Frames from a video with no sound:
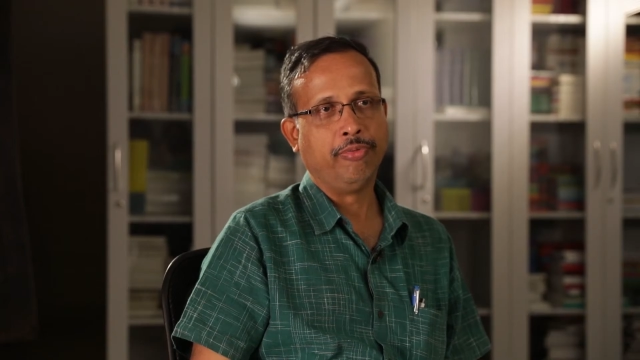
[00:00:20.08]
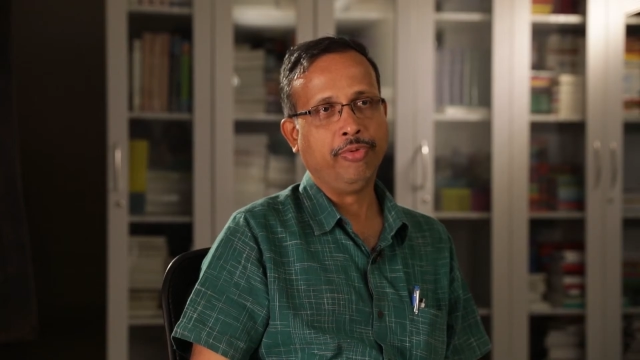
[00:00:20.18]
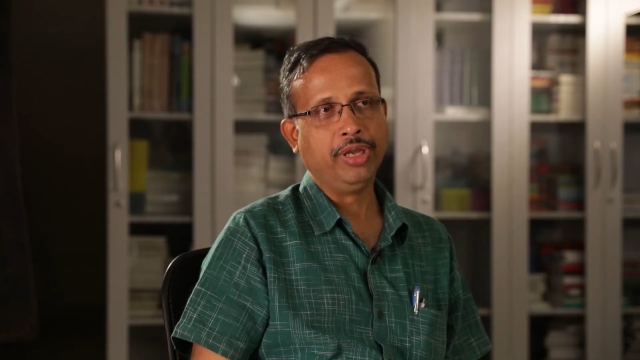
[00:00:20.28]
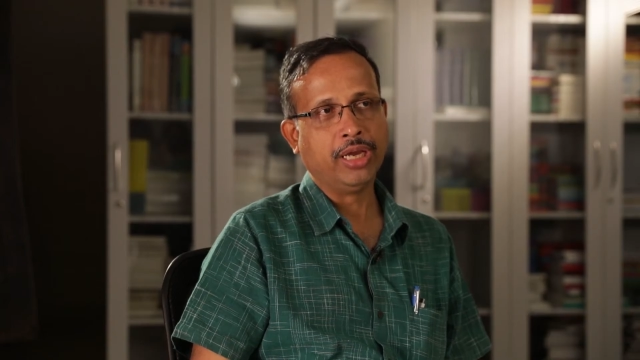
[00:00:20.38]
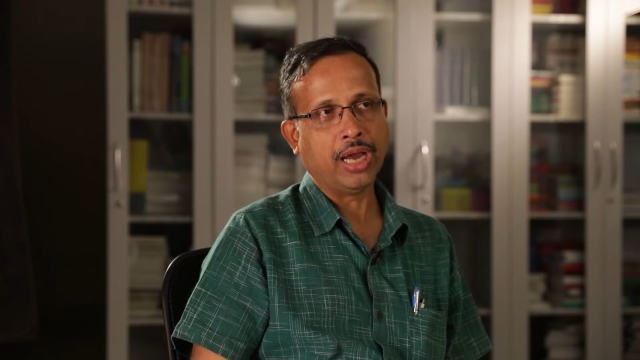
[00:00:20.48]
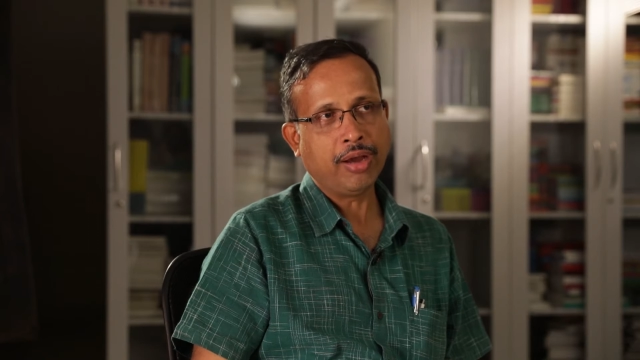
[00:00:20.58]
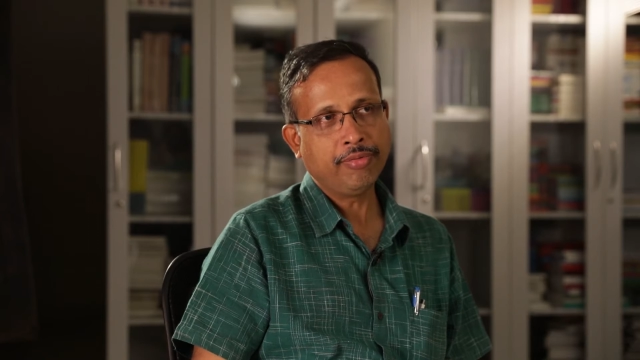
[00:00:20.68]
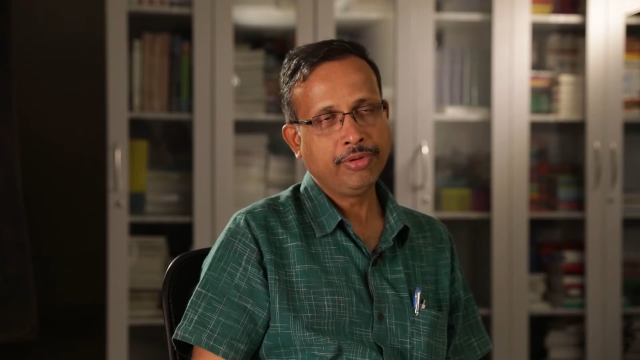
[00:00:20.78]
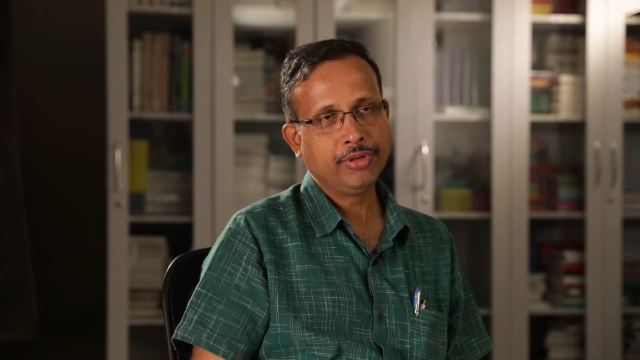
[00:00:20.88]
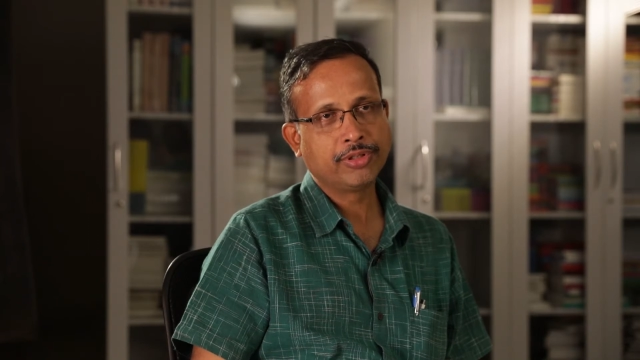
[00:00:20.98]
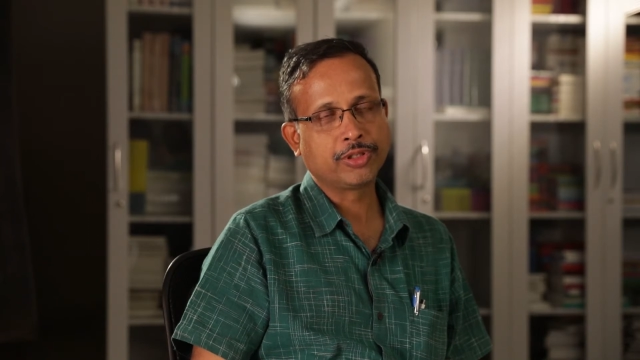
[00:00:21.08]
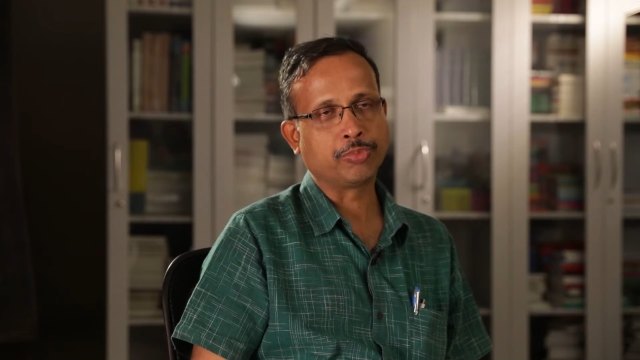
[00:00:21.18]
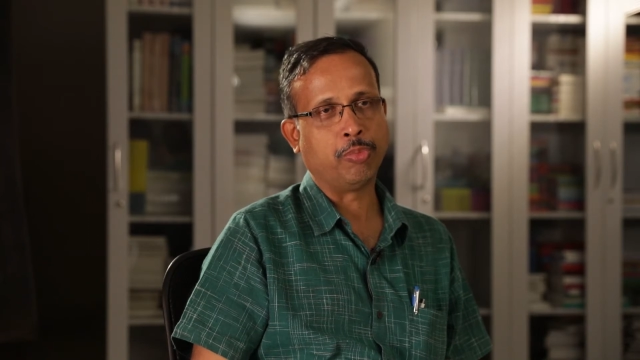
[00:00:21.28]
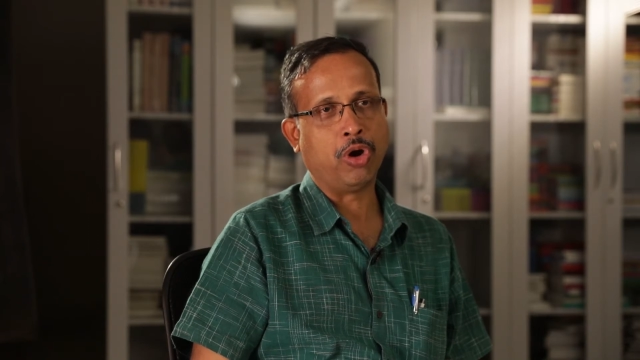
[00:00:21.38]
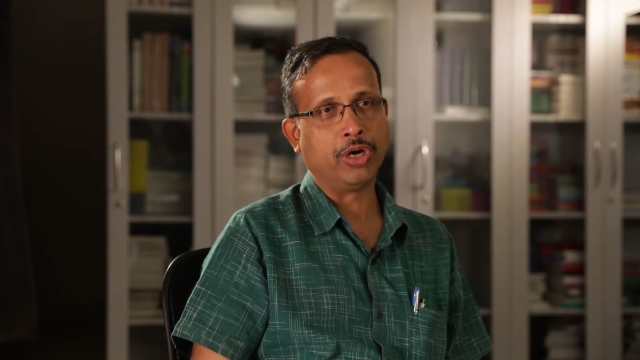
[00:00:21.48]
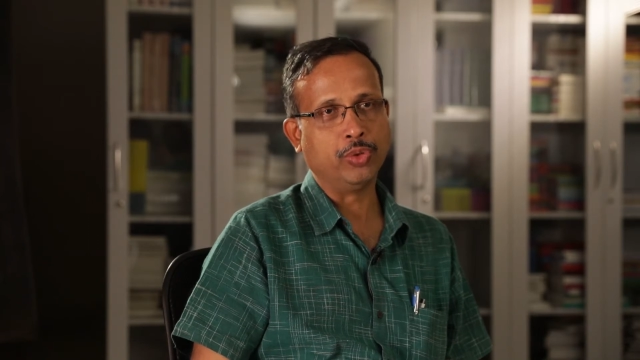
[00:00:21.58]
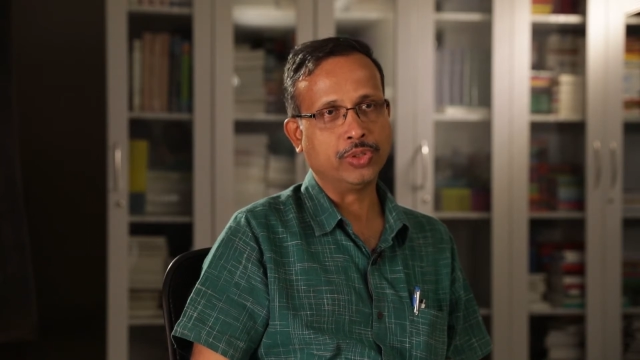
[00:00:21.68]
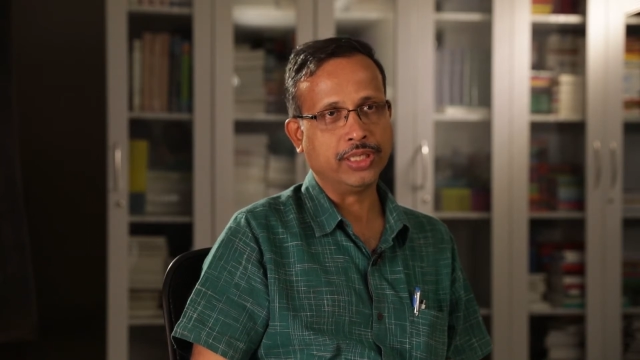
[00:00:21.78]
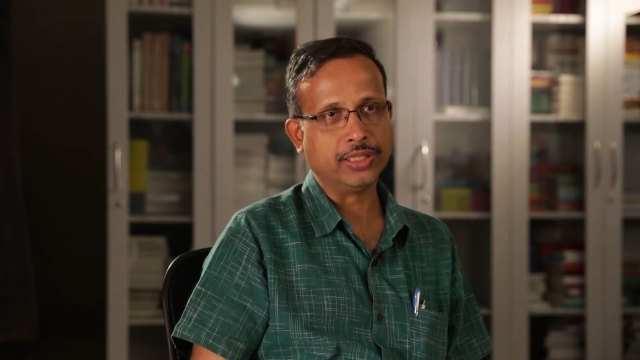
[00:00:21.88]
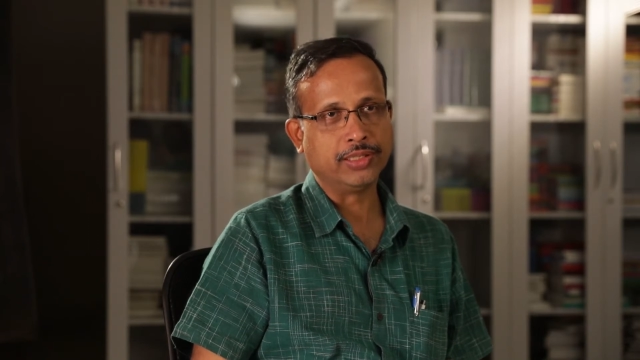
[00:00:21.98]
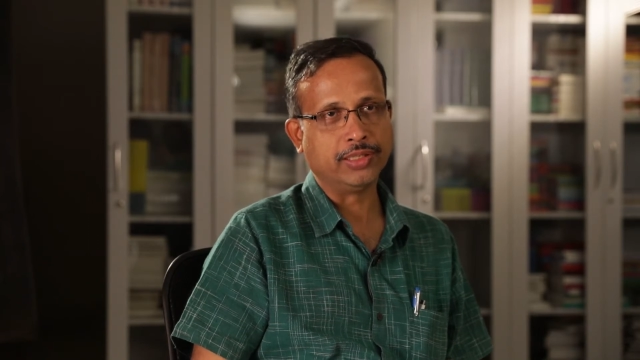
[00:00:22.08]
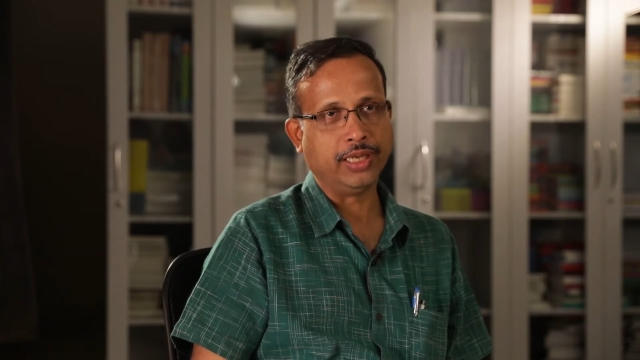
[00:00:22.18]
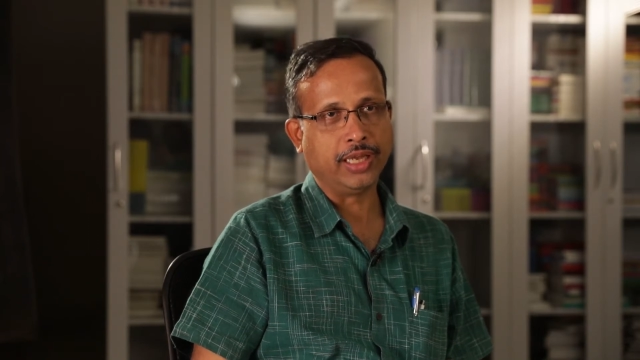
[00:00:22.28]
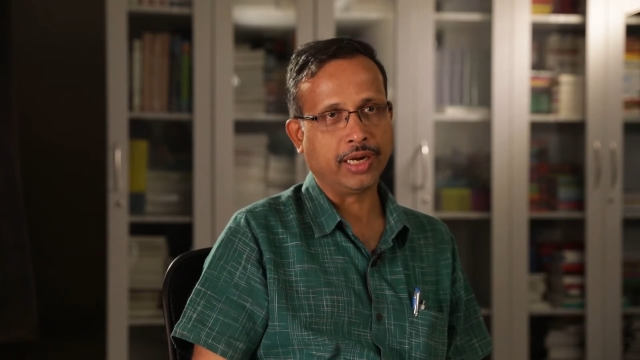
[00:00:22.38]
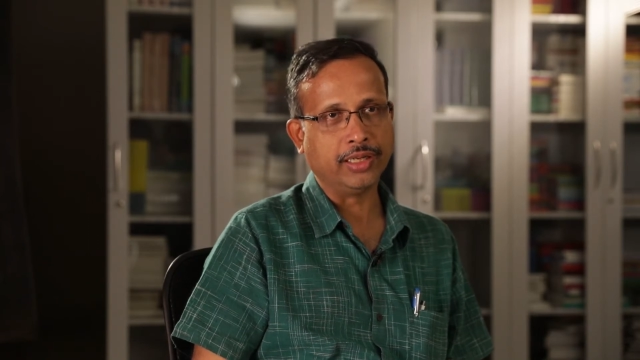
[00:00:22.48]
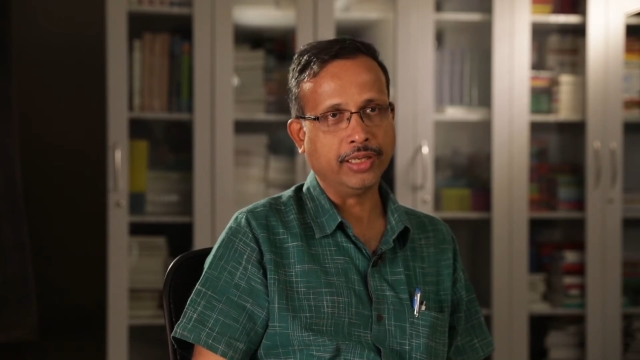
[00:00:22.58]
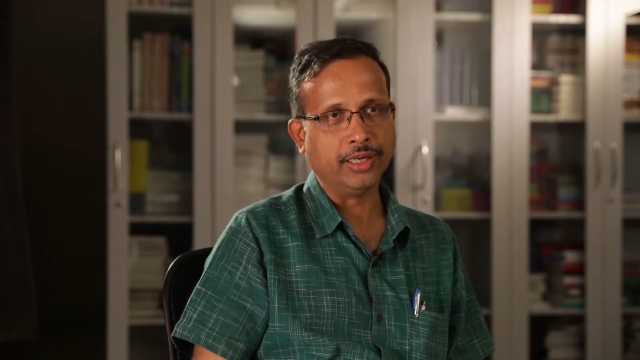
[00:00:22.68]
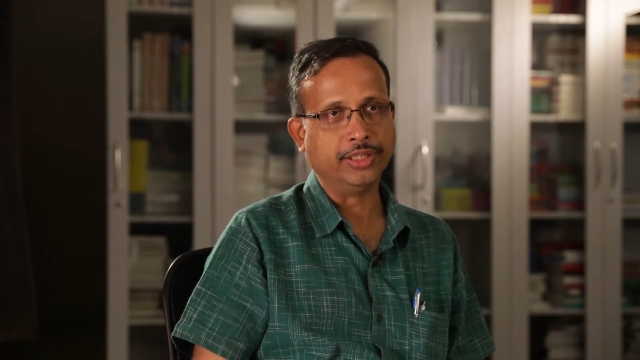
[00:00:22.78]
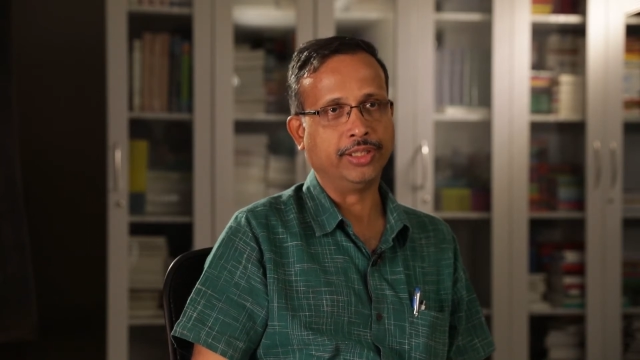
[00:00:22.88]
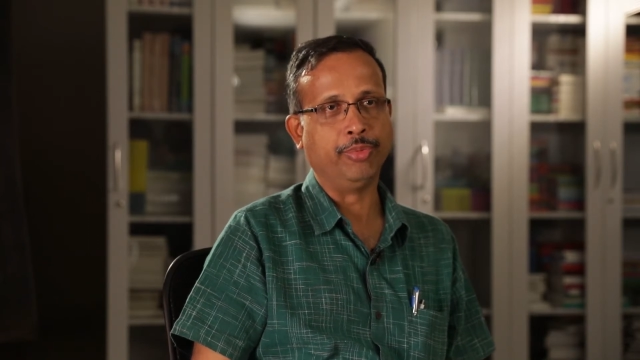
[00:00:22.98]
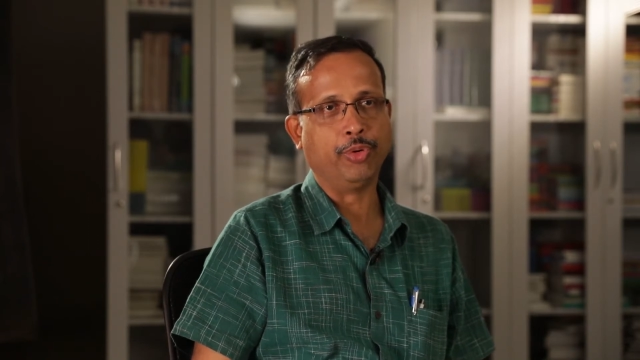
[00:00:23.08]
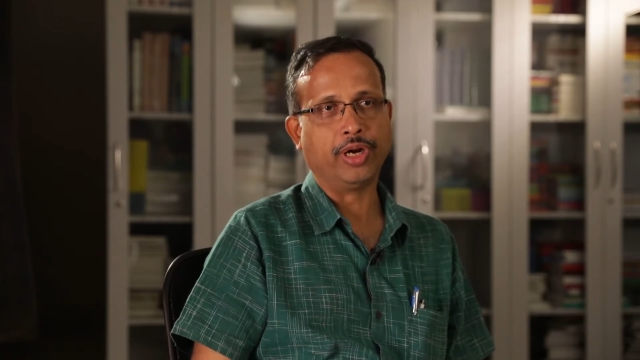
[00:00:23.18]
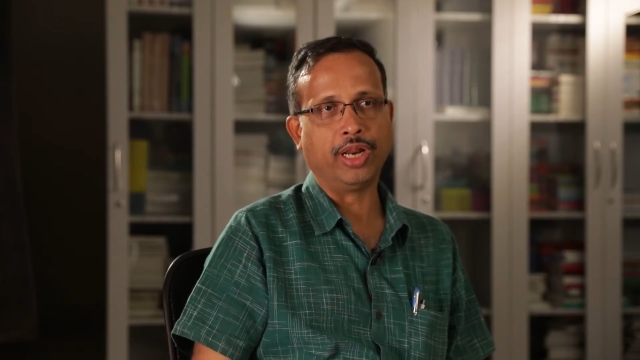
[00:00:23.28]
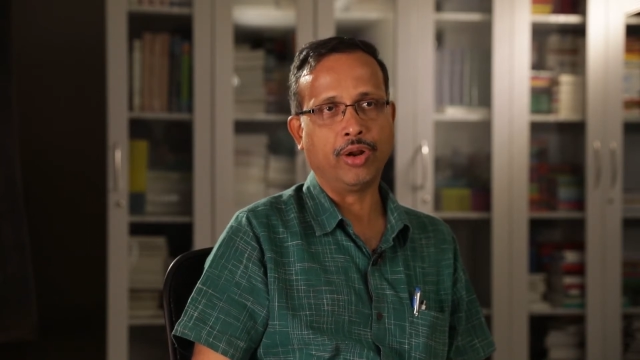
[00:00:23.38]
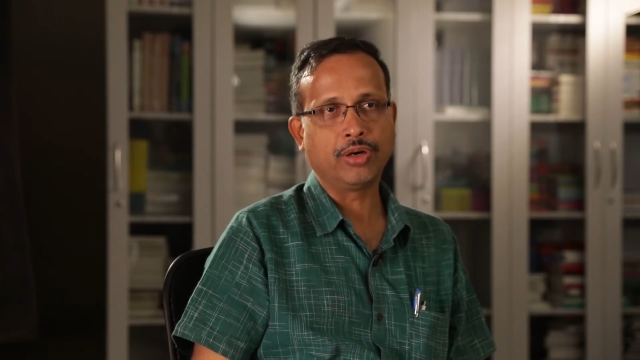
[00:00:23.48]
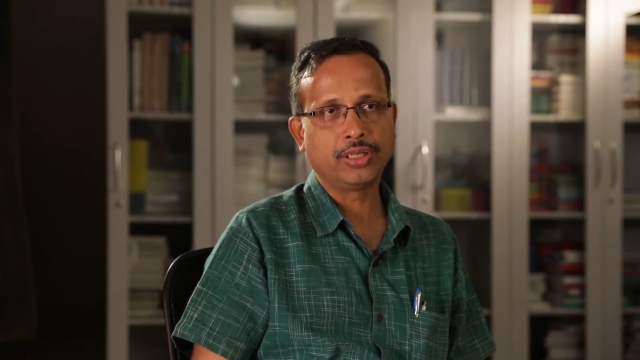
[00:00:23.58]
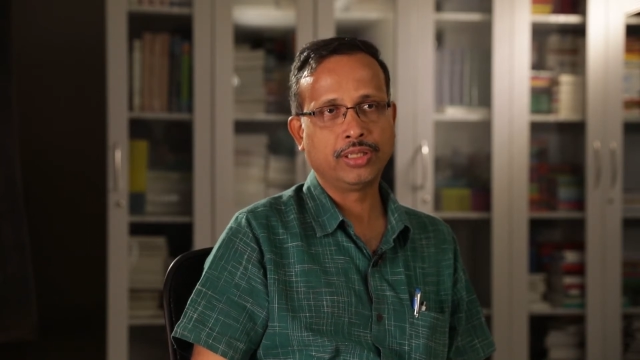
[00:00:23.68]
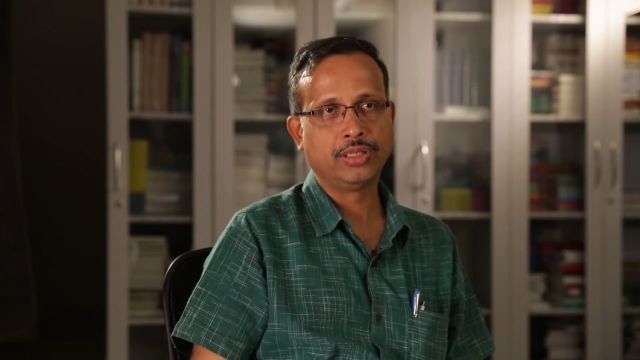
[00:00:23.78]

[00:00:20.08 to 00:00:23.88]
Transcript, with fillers: We have small users here and there distributed a lot,